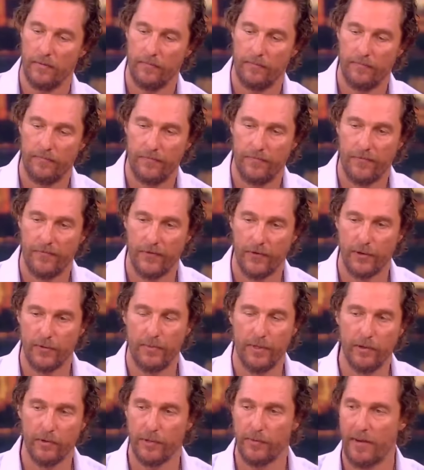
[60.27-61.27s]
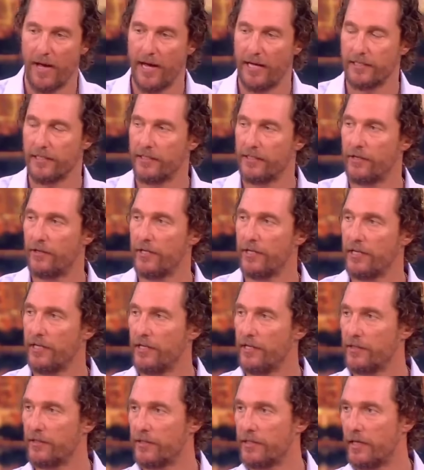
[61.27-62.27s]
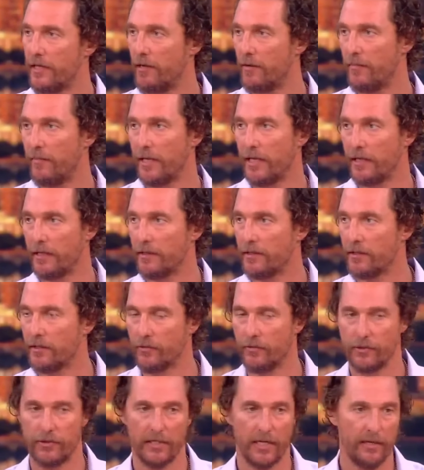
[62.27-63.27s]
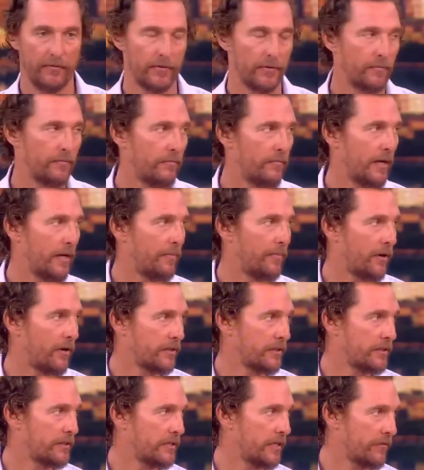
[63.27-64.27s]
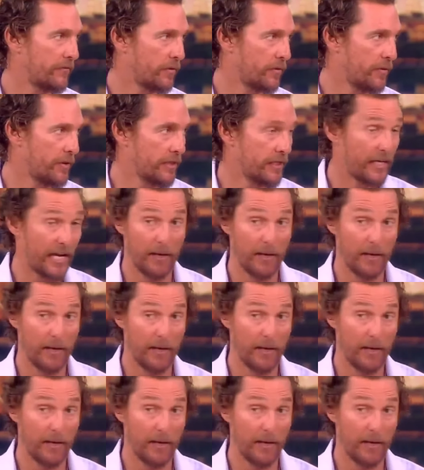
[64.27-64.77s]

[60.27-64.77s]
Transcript: making it clear that he wasn't going to be misrepresented. His point?